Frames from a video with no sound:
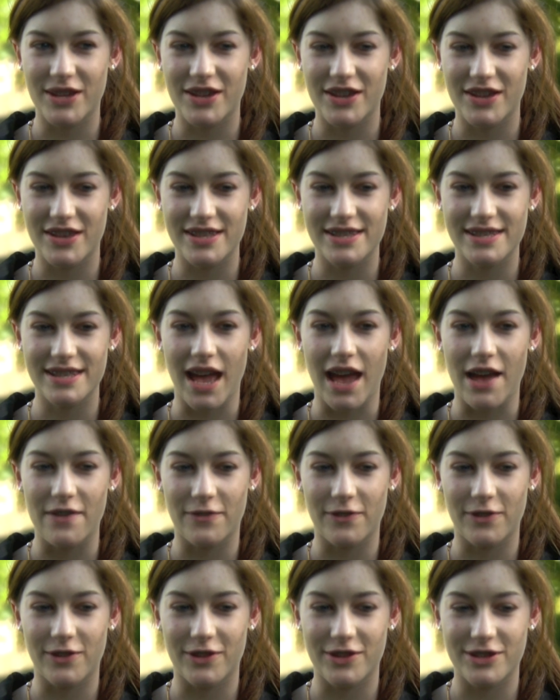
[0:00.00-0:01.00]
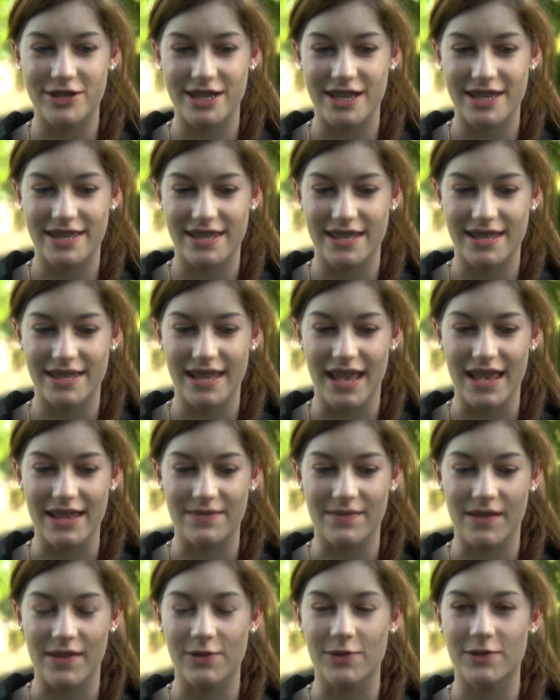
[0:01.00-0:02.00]
because I follow Jesus
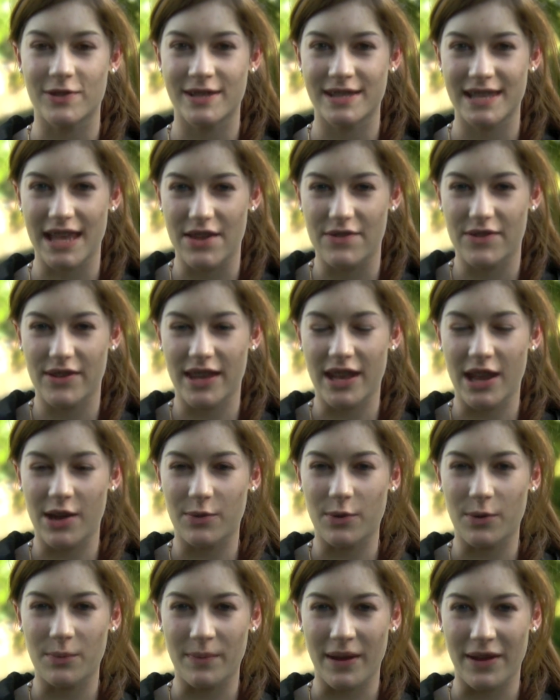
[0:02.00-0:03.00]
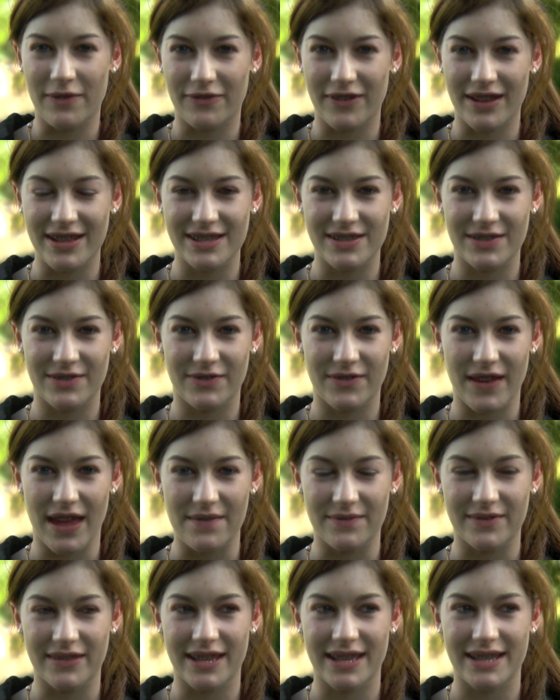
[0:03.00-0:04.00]
as my Lord and Saviour, and I want my friends and
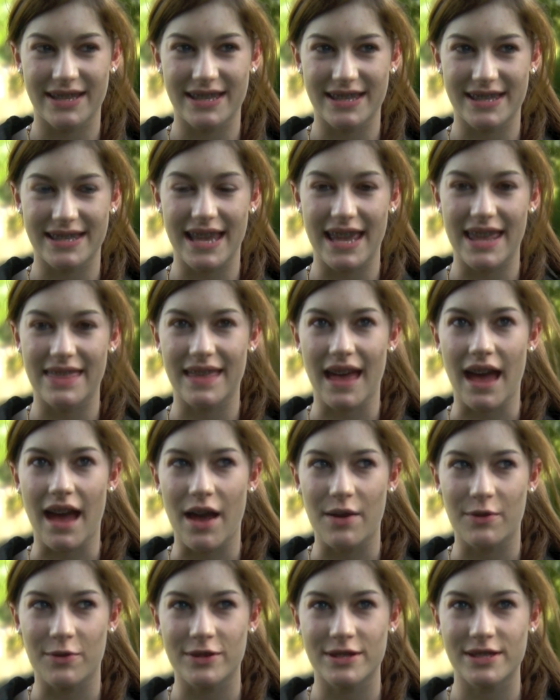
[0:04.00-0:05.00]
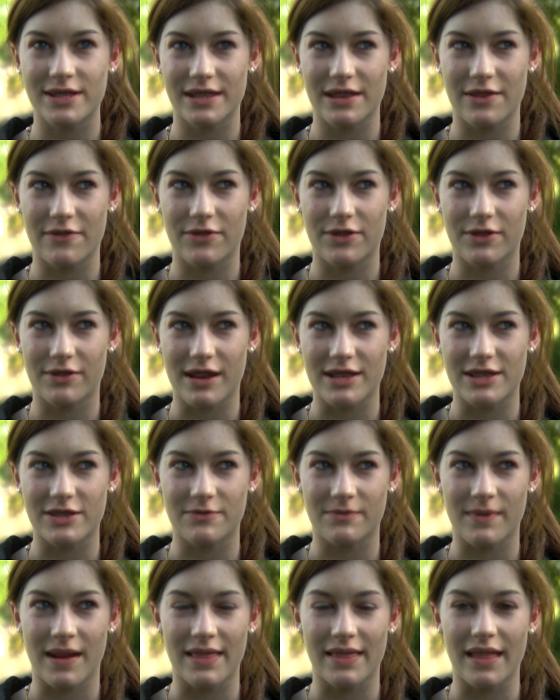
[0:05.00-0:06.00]
family to see that I want to live the
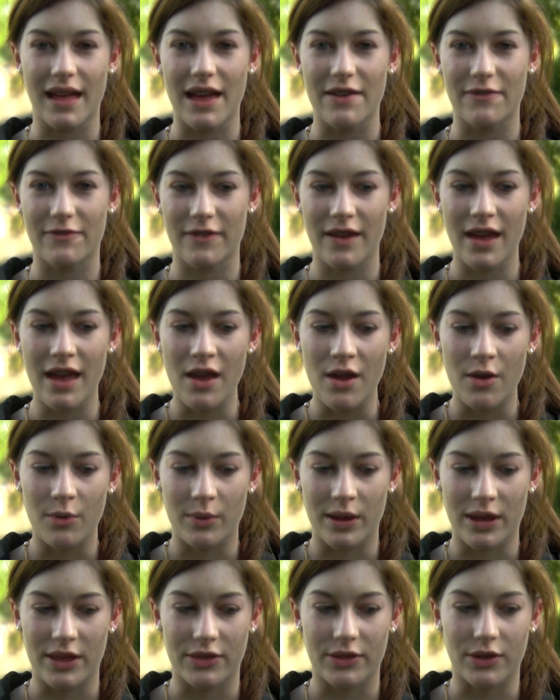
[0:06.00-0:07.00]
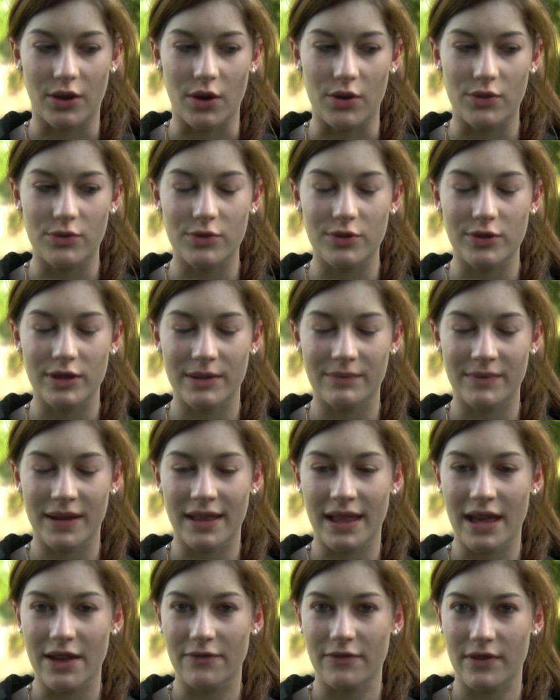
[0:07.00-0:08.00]
rest of my life with God ruling
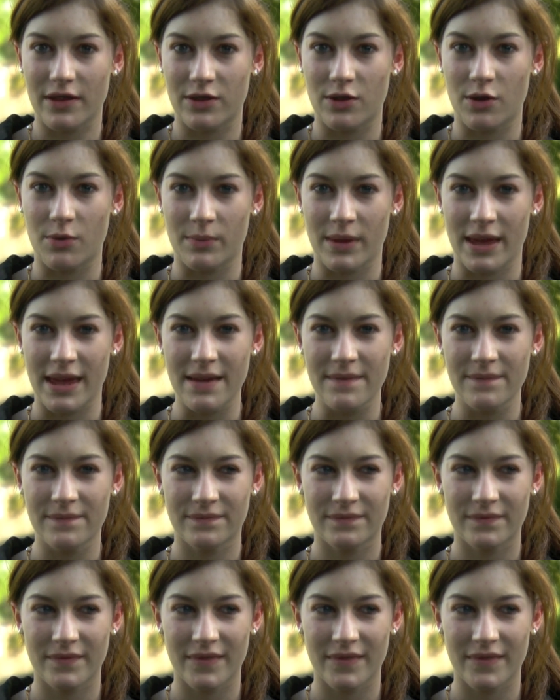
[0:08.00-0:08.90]
my life and not me.